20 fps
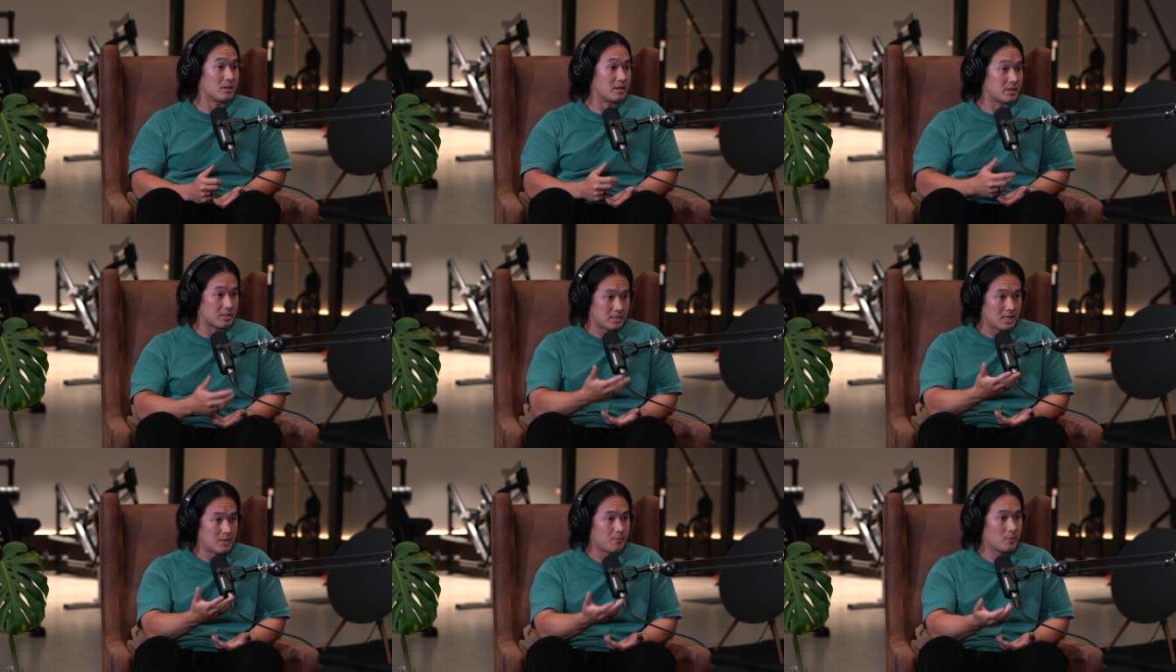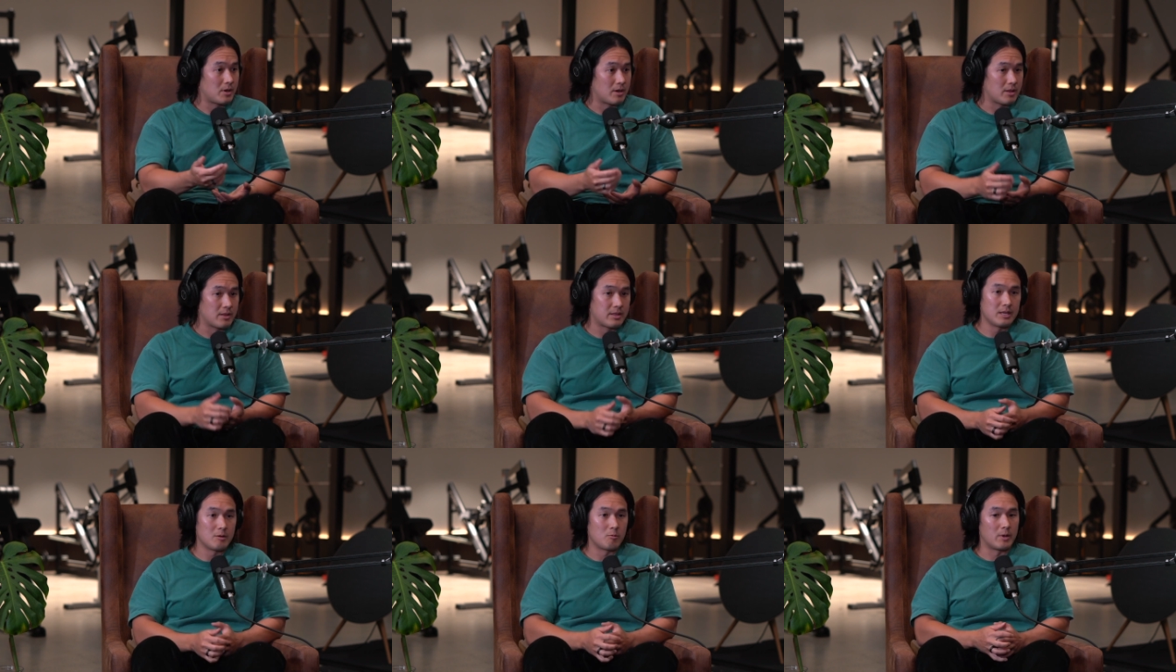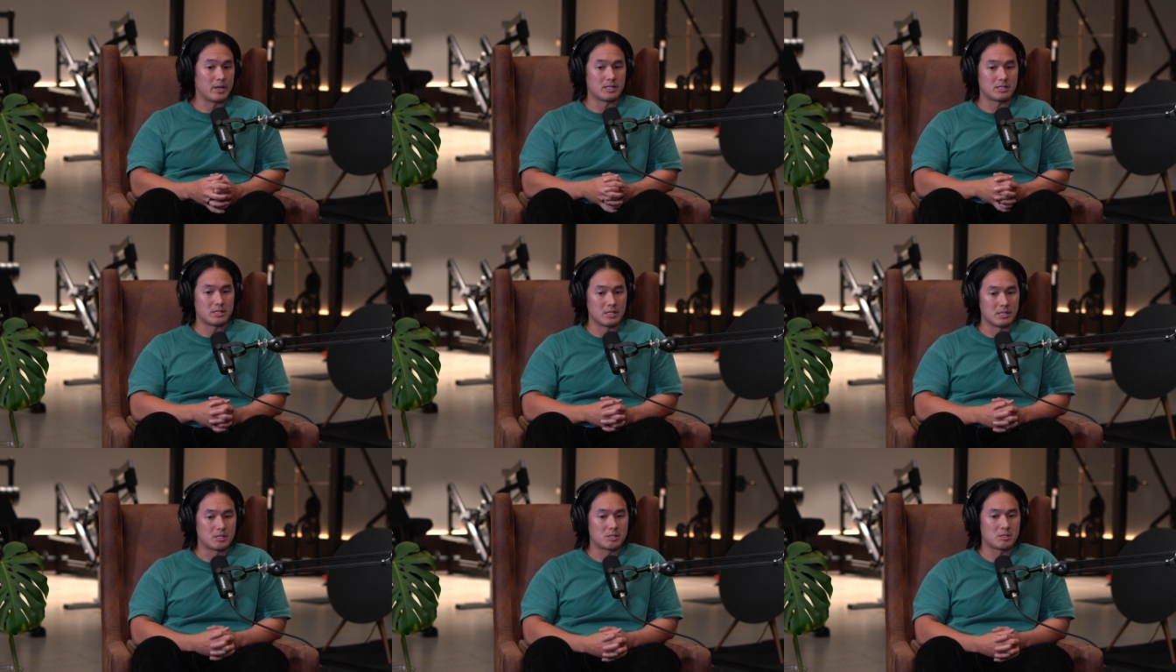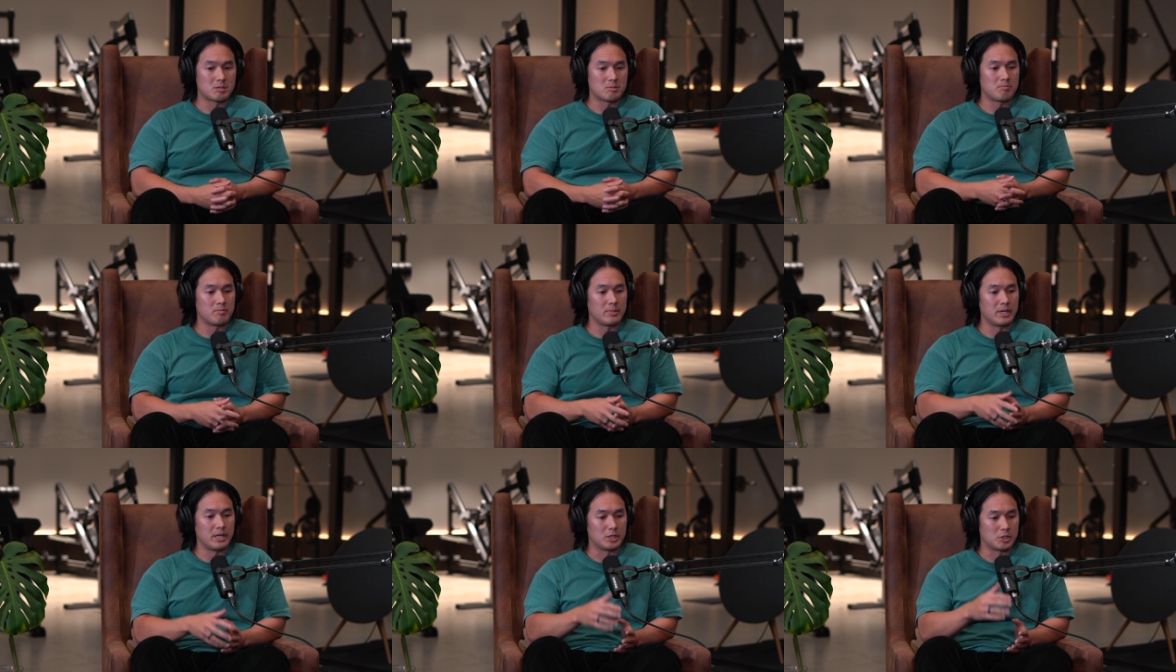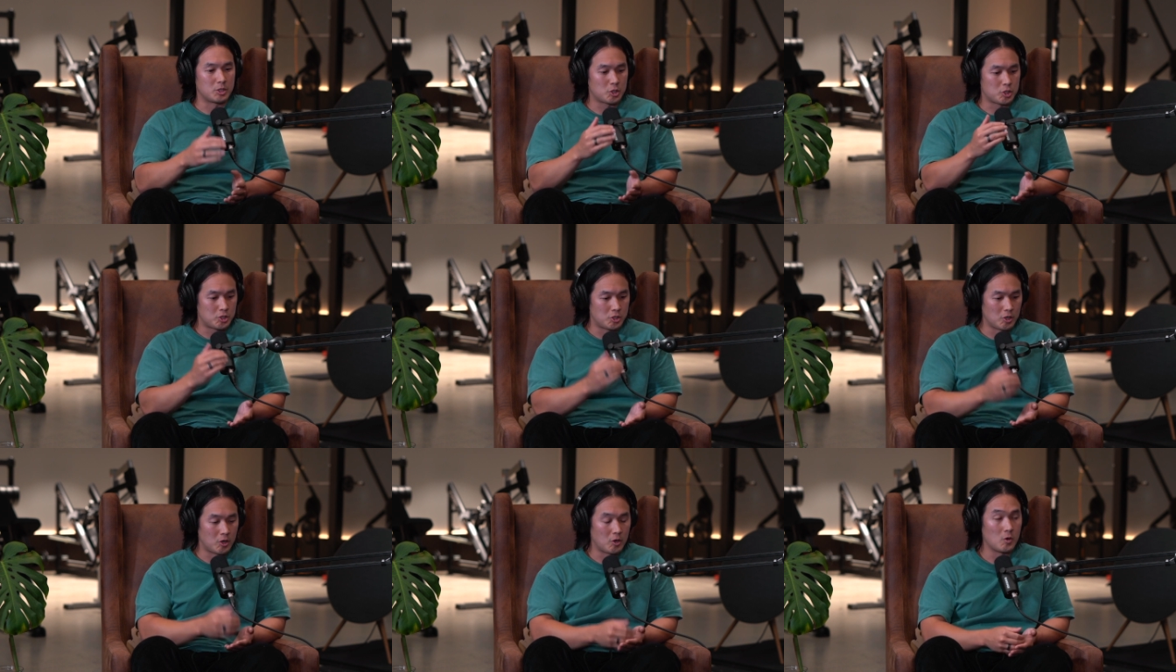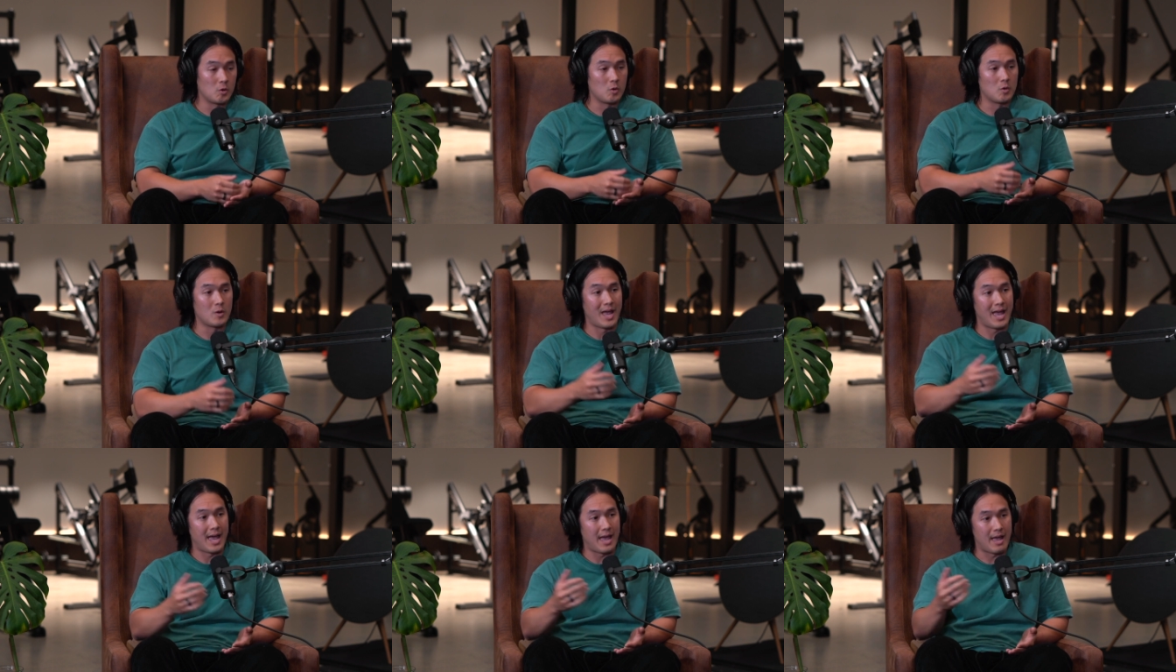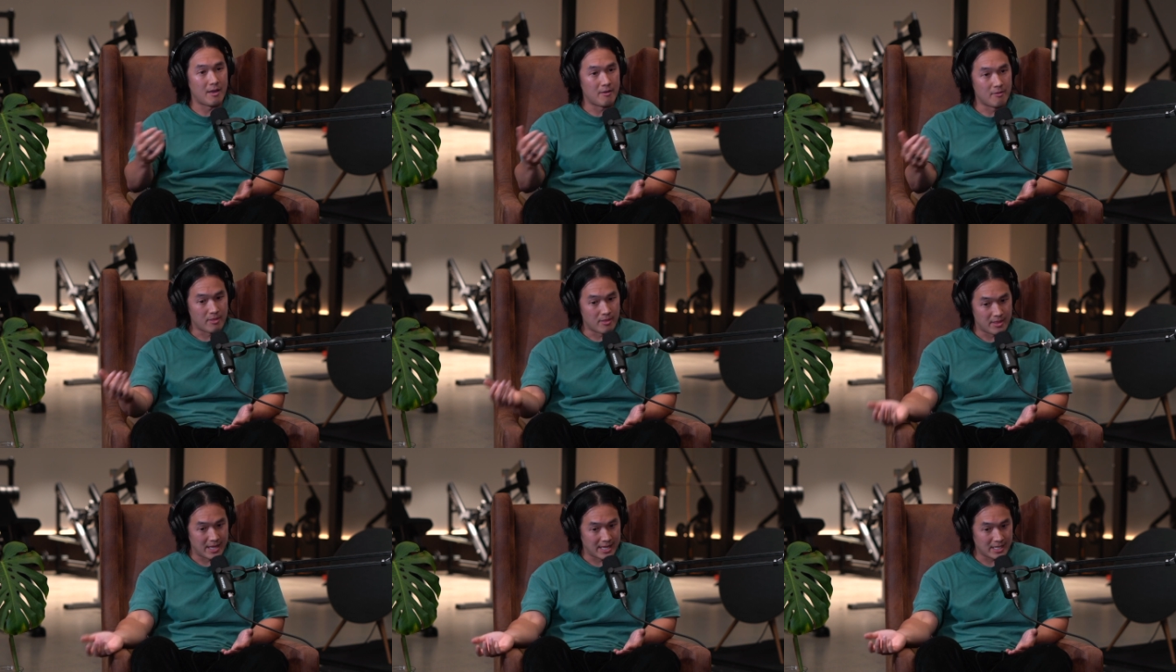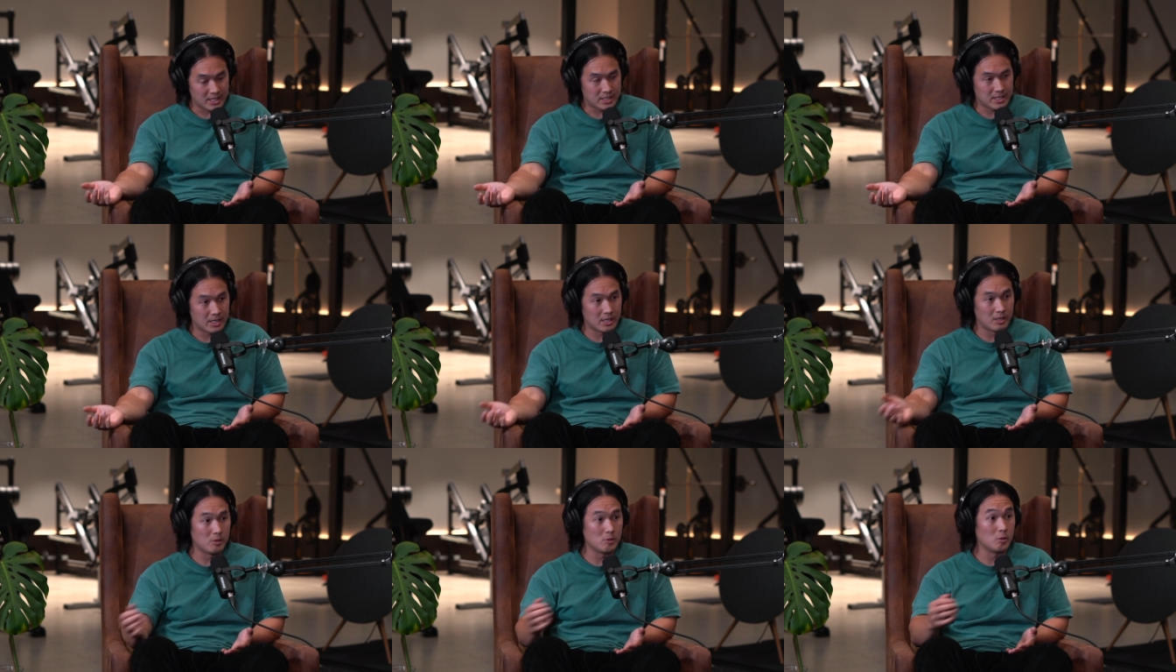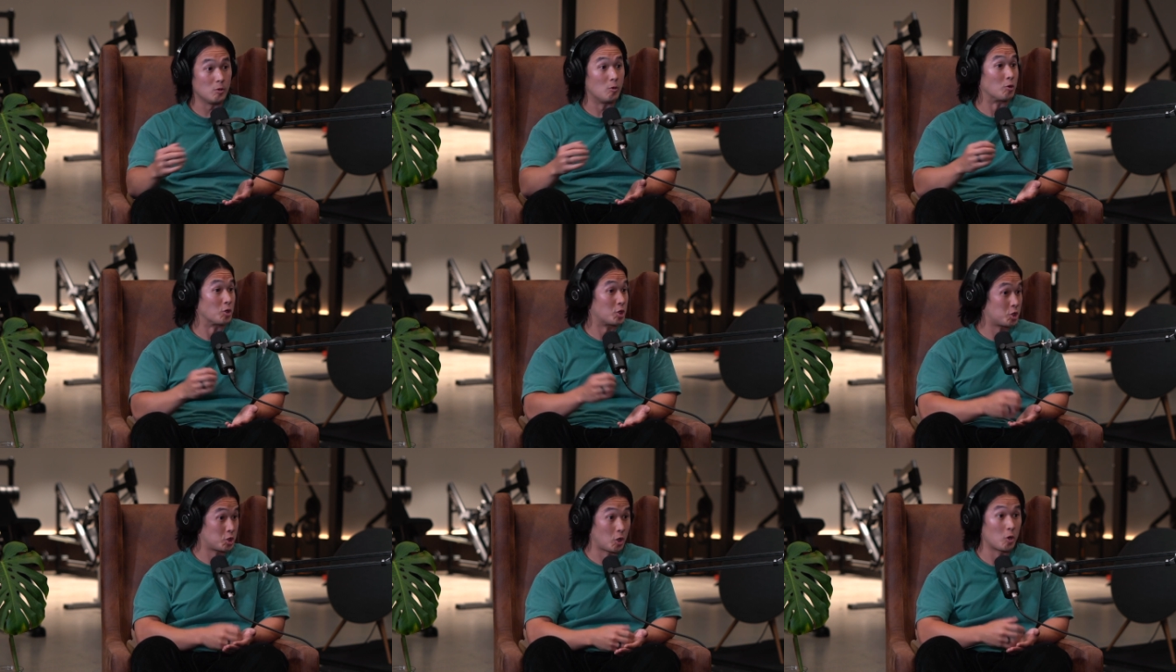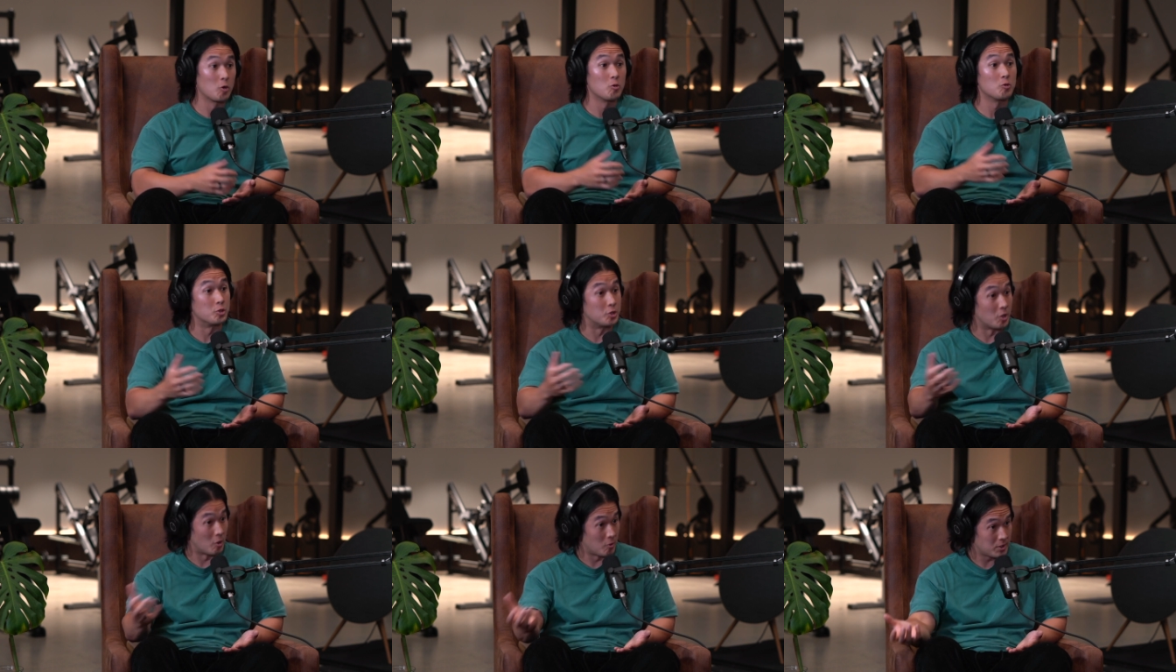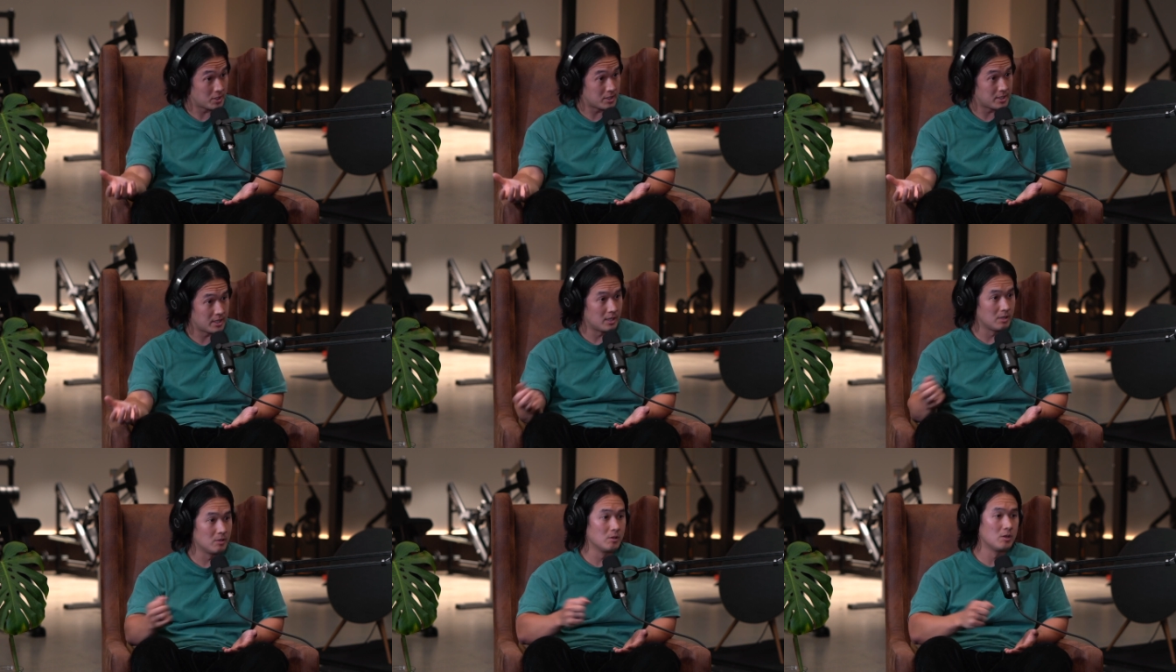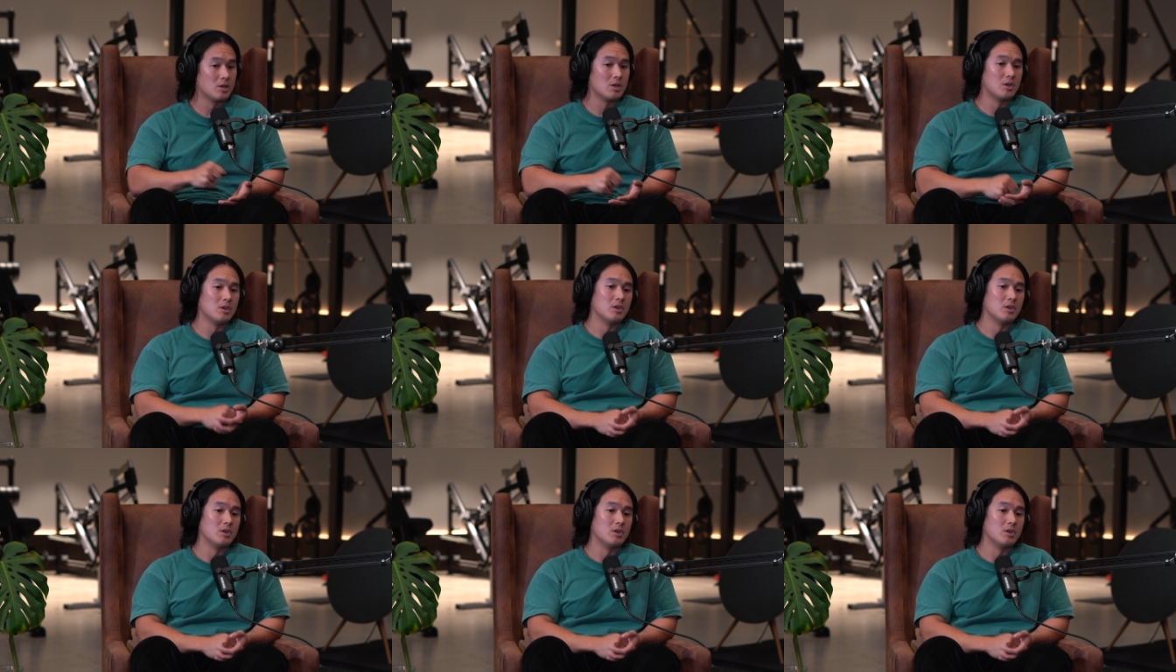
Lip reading: Like same kind of thing where it's show then tell or show don't tell,